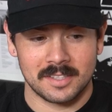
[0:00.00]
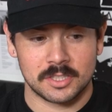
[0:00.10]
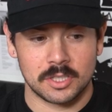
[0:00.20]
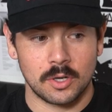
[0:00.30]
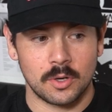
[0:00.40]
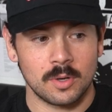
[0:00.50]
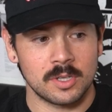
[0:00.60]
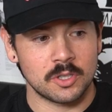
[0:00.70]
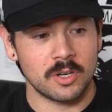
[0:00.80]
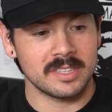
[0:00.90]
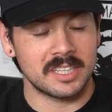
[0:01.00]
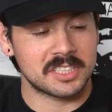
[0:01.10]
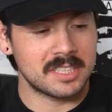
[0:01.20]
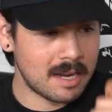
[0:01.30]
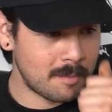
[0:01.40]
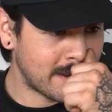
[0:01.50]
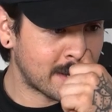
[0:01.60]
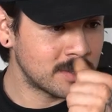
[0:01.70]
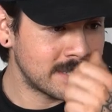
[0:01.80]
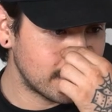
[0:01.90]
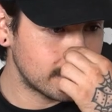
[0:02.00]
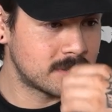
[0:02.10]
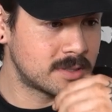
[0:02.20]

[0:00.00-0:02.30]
so during lunchtime, I go down